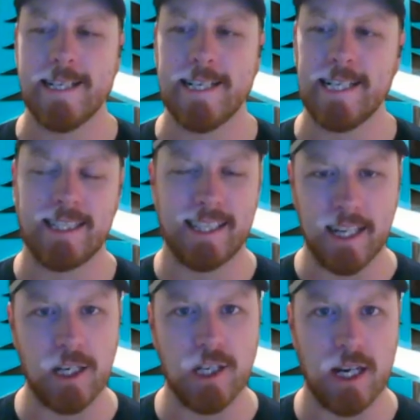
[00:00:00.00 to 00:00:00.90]

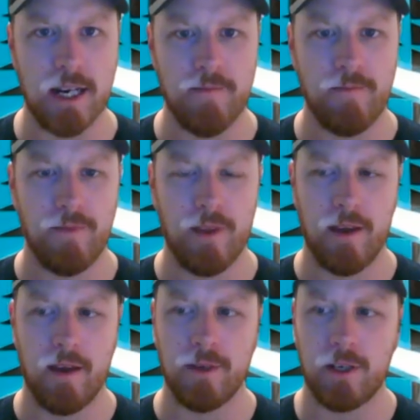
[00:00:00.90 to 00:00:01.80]
synergy
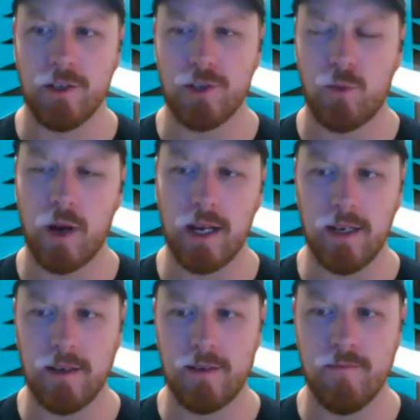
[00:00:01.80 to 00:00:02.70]
because
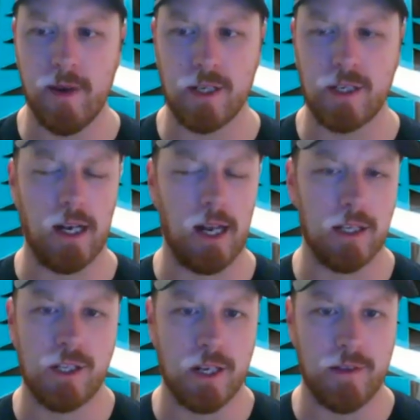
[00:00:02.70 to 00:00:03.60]
we mentioned
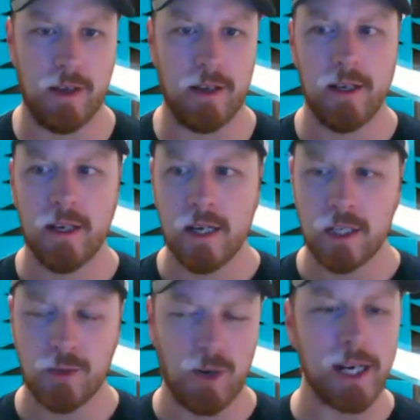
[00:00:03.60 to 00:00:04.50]
last year that
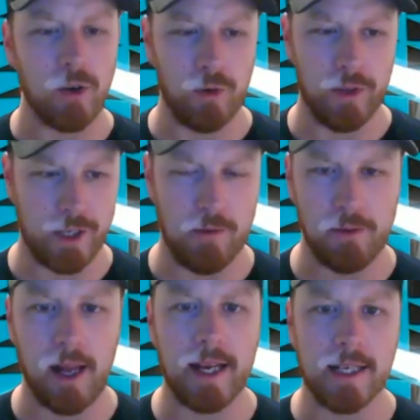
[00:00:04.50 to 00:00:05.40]
to bring in all these new
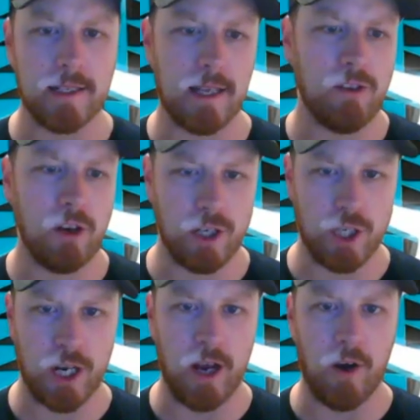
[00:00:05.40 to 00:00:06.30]
players, they've got to
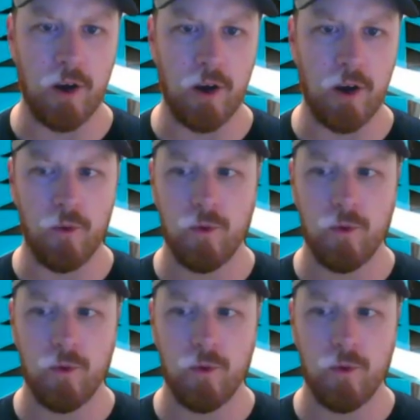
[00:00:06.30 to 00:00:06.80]
gel, and